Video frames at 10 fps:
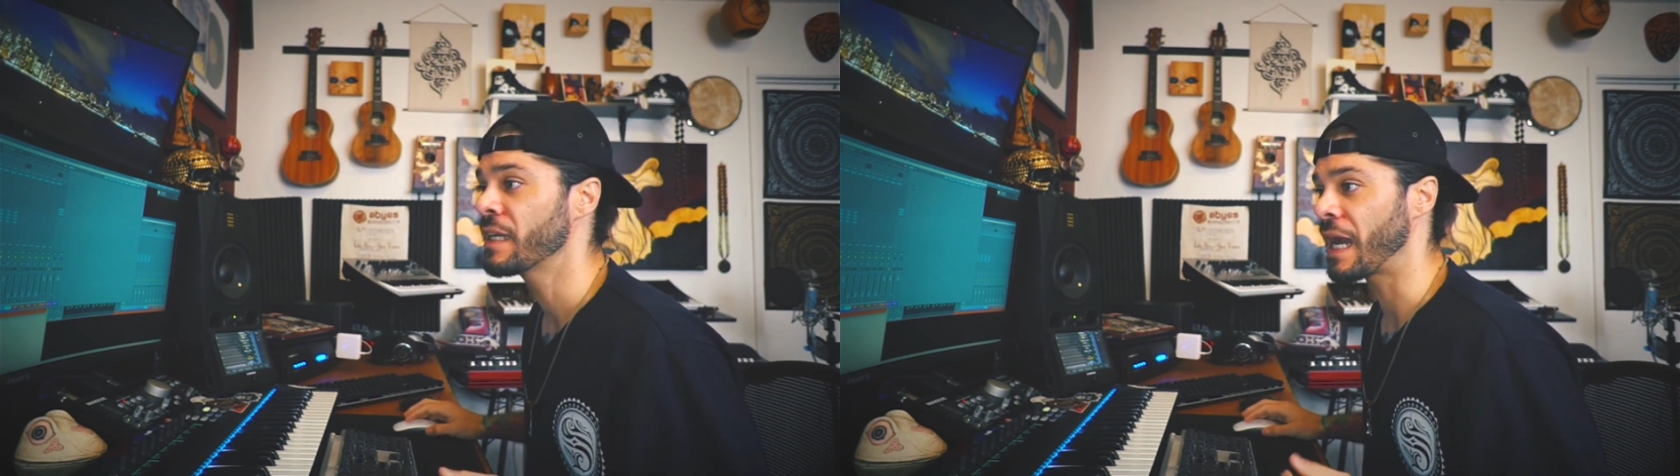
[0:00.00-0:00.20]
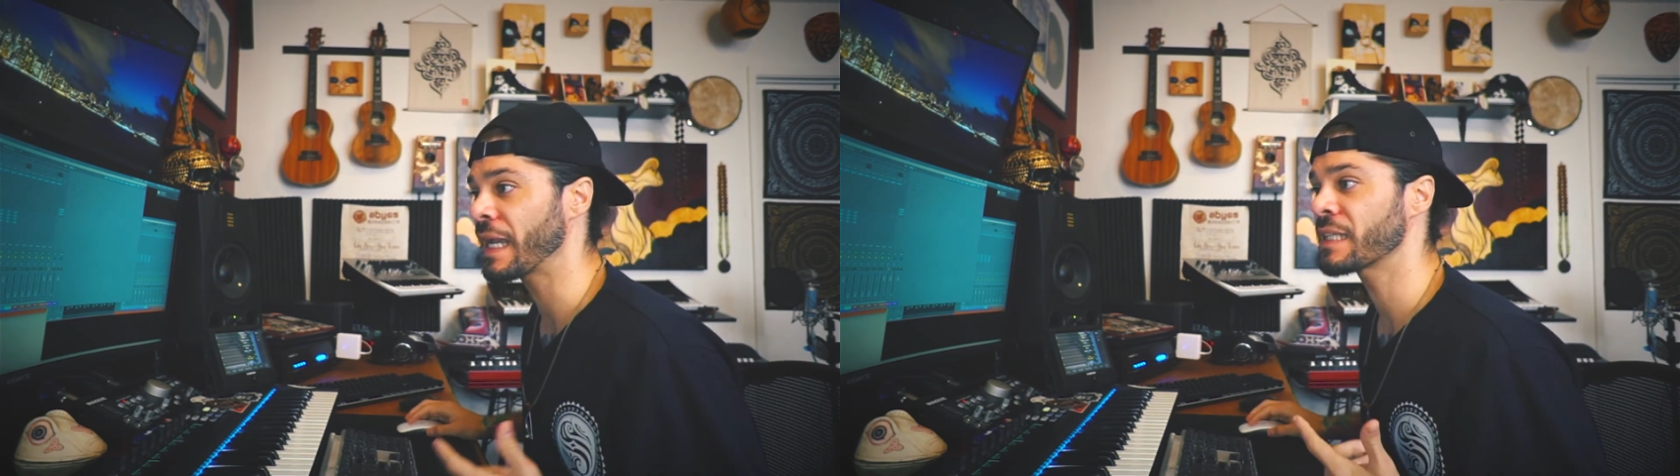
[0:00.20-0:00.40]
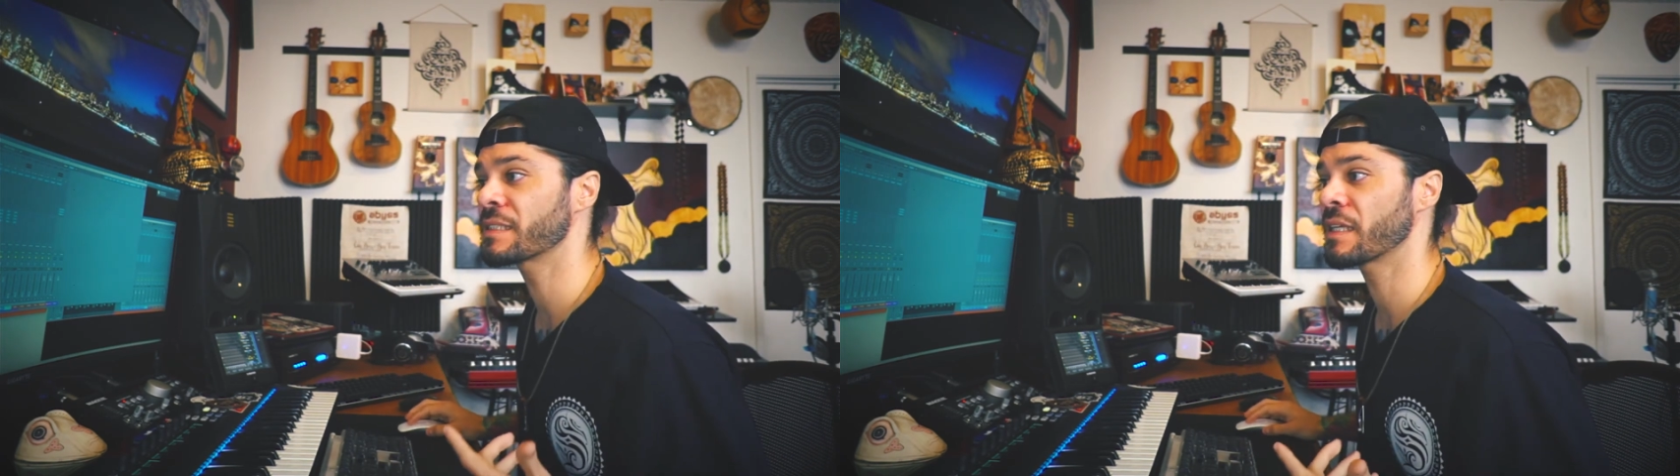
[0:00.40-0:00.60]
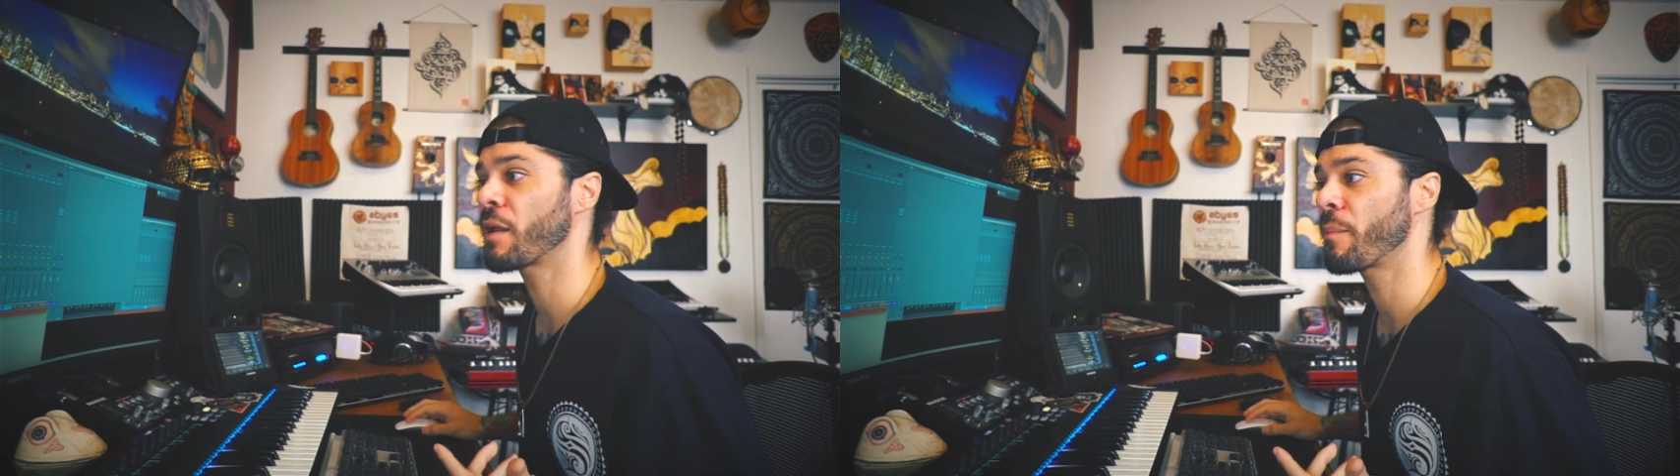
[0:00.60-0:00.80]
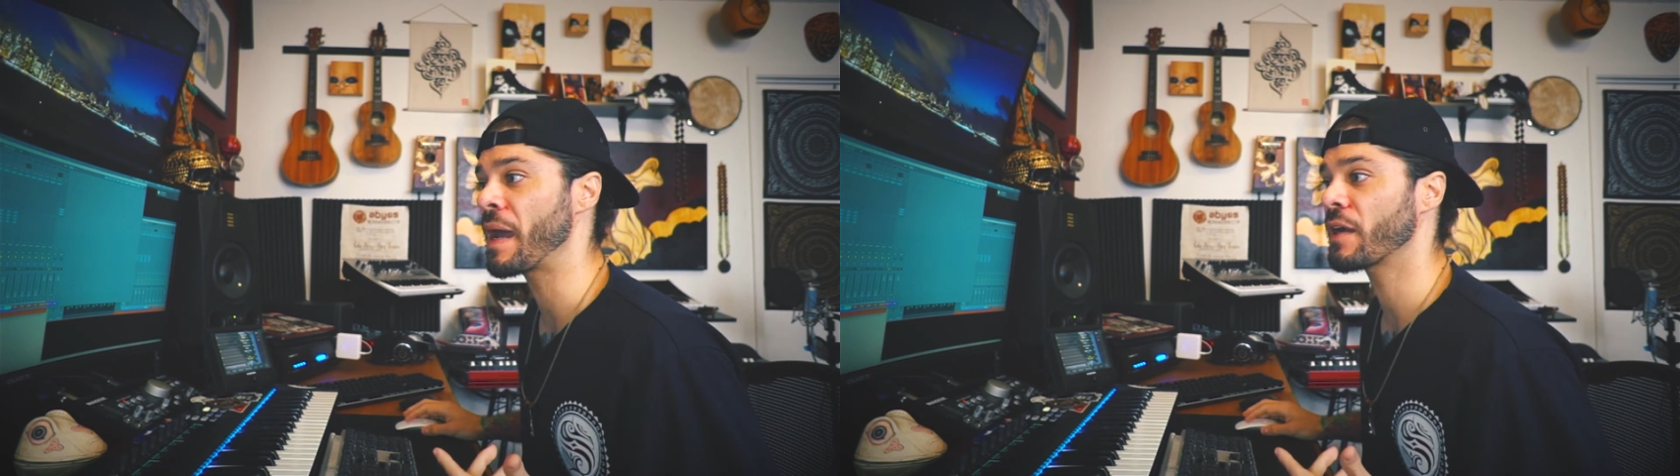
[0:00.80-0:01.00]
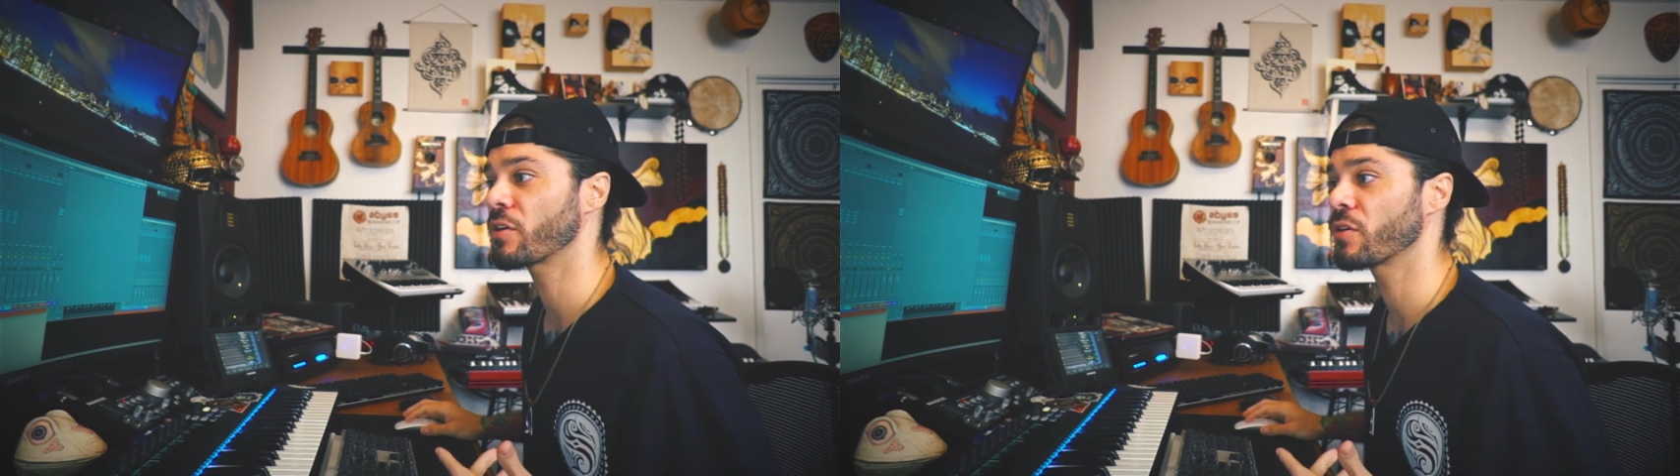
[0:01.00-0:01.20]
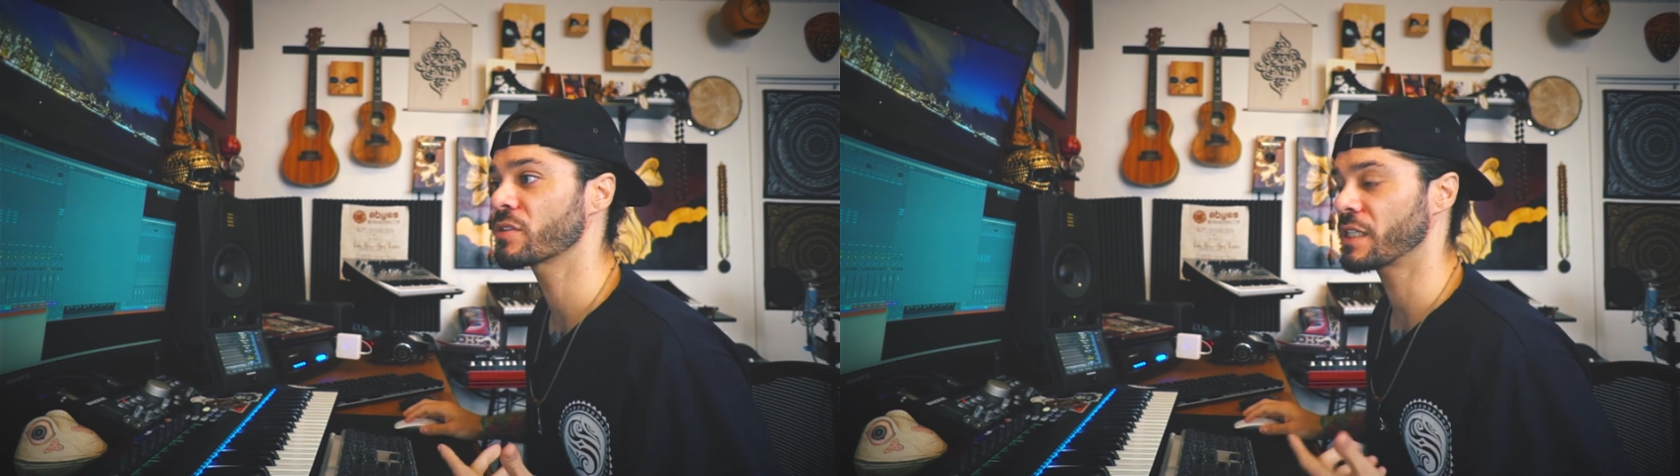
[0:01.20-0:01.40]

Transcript: I can set up macros